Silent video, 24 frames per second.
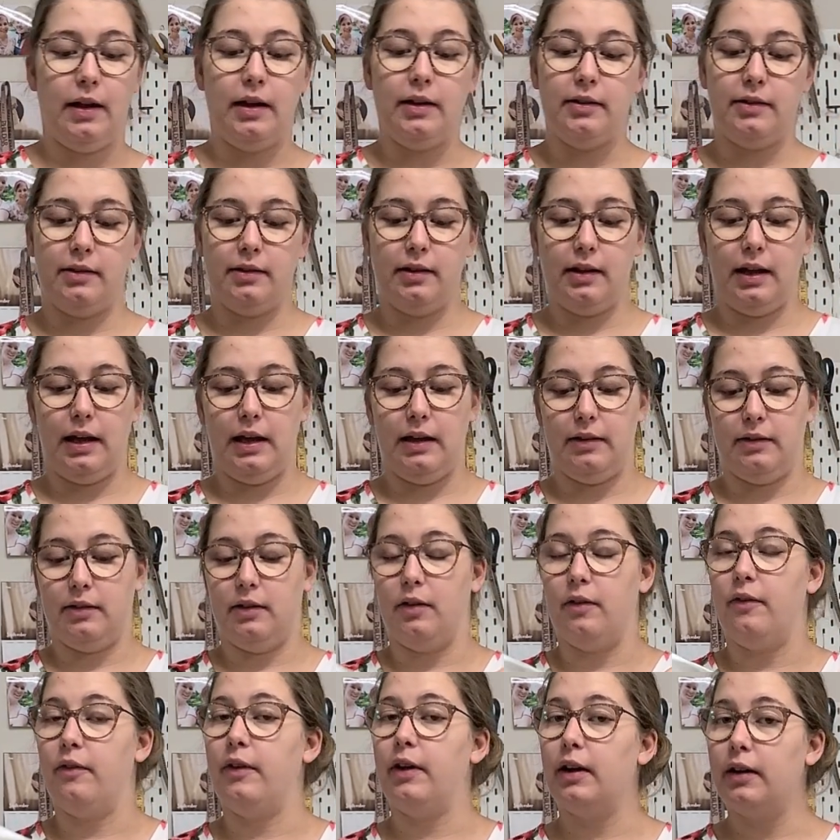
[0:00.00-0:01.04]
this is
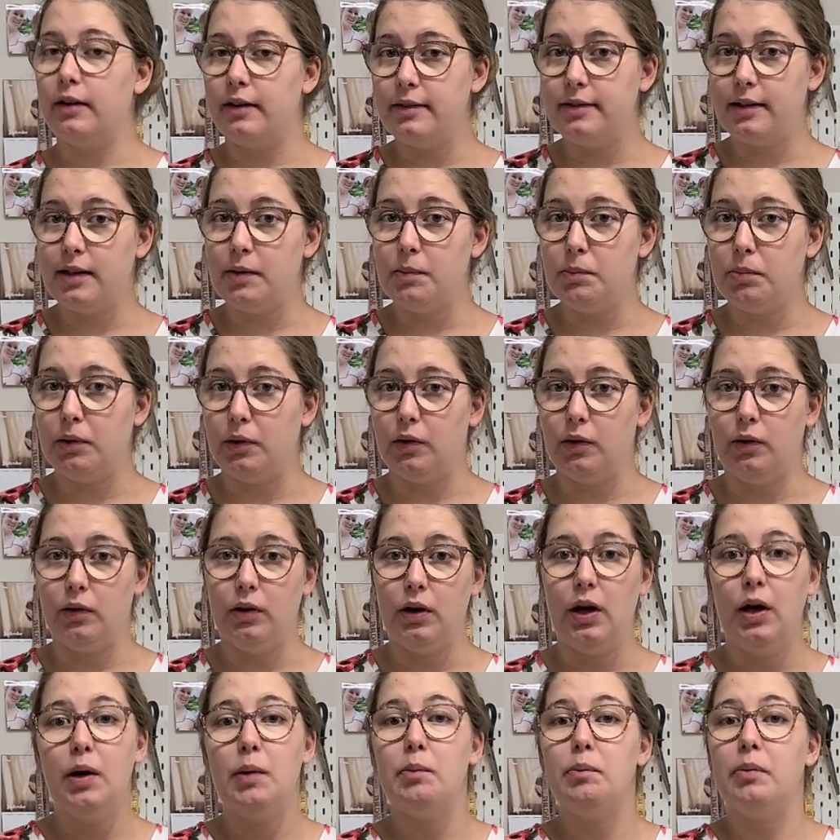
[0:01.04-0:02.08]
very
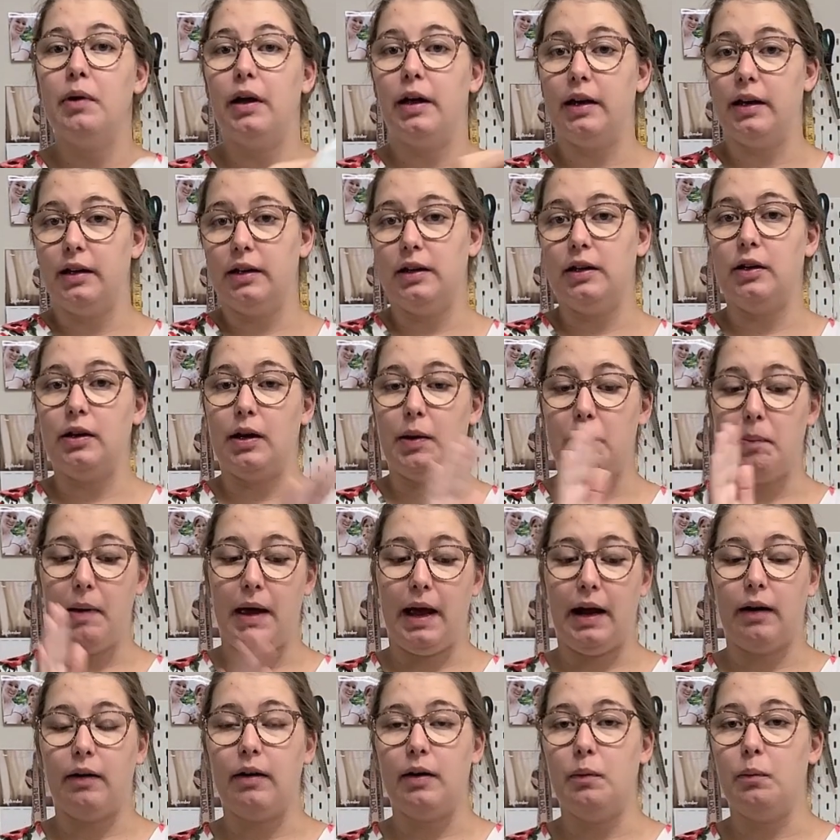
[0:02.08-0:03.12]
simple, but you could
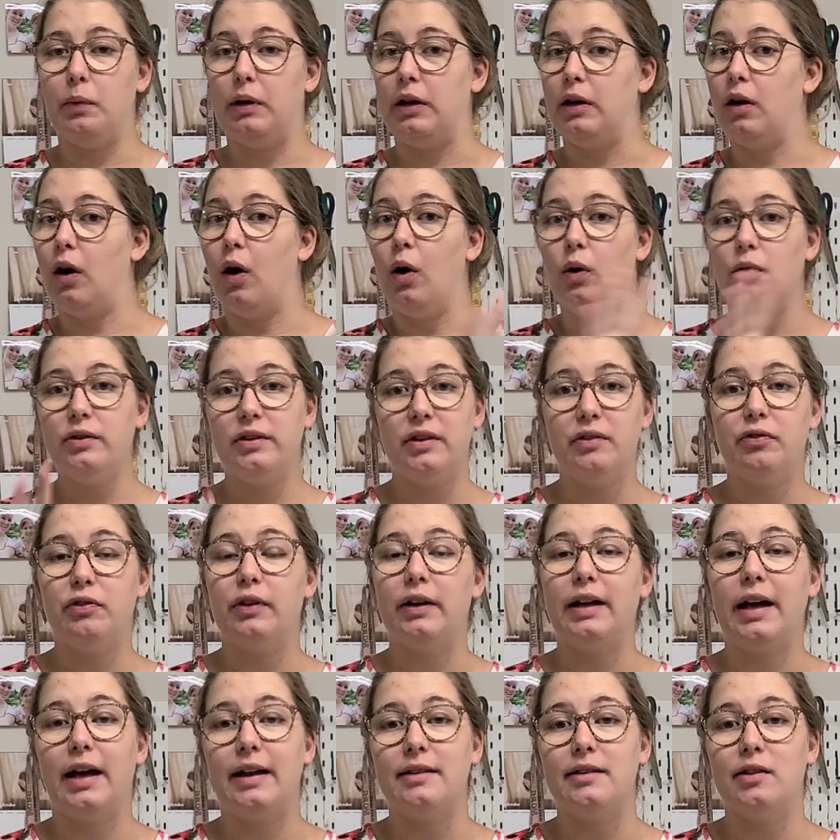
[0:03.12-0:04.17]
pair it with all
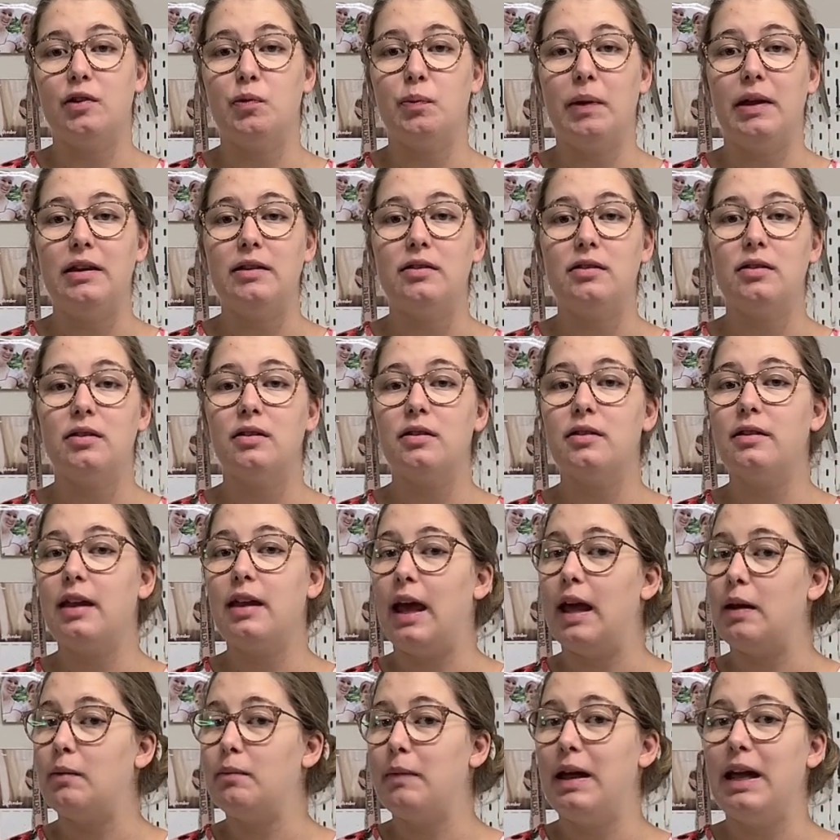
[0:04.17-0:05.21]
different kinds of spencers
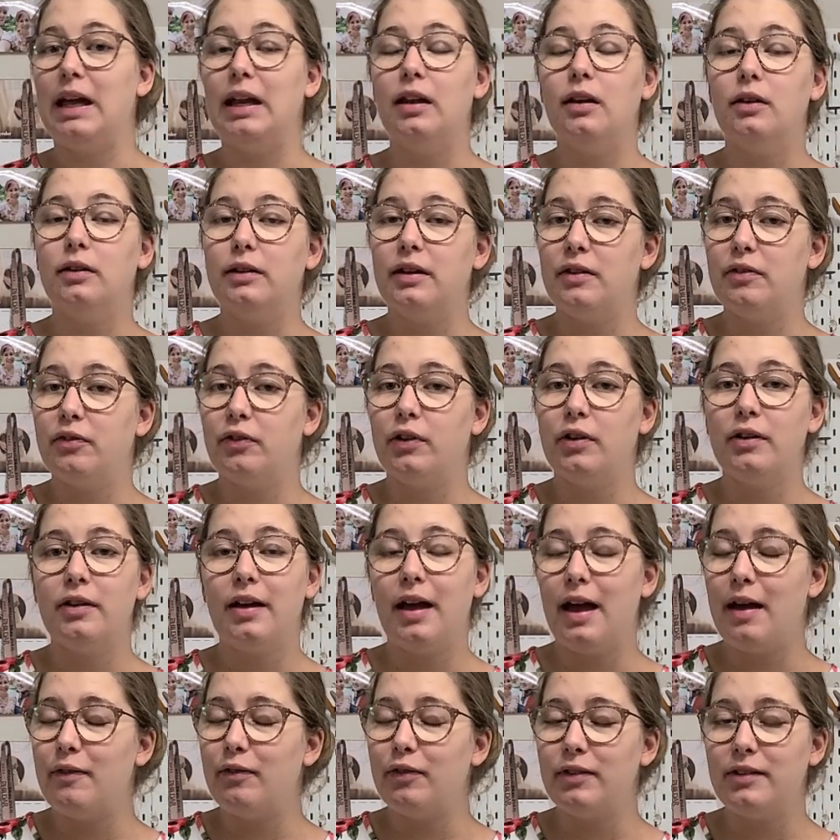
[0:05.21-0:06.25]
and make it look different
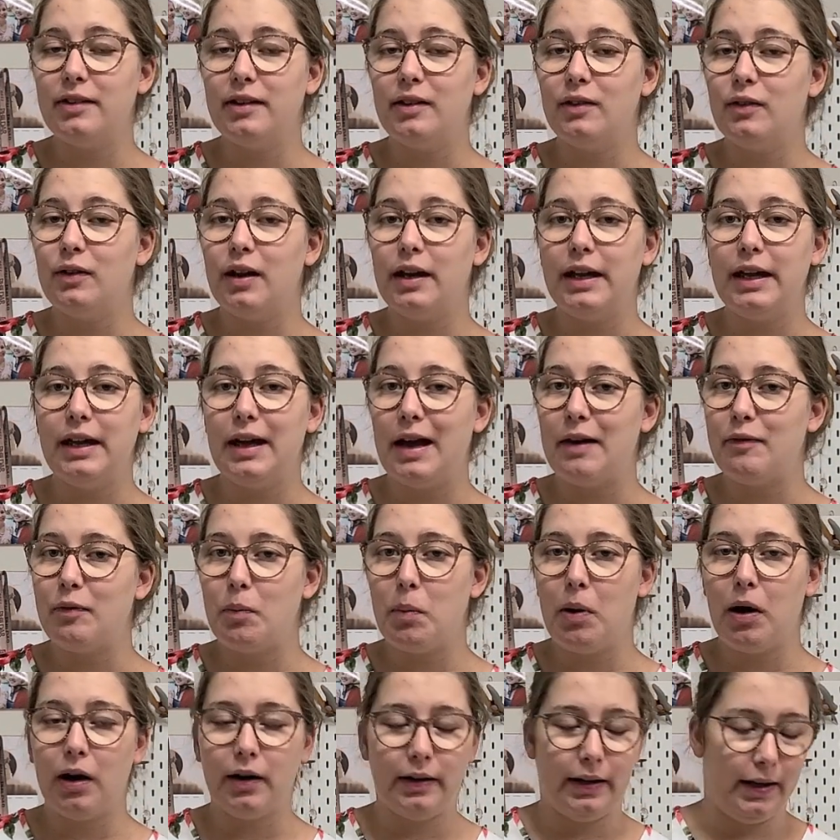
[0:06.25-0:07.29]
every single night you have
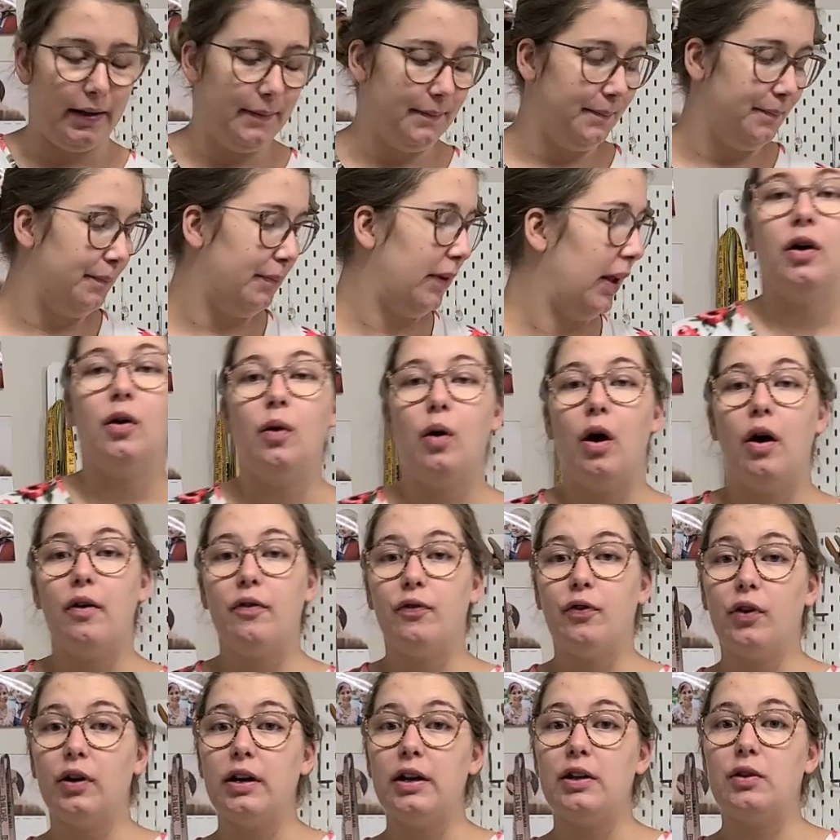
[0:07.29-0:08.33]
a party. So
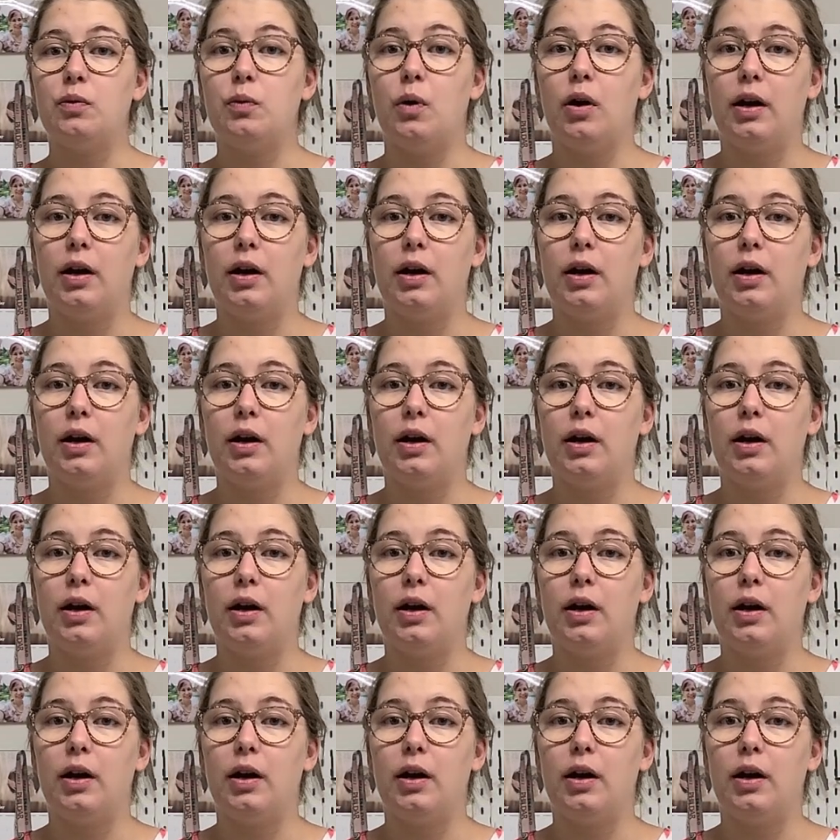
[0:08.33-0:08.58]
for this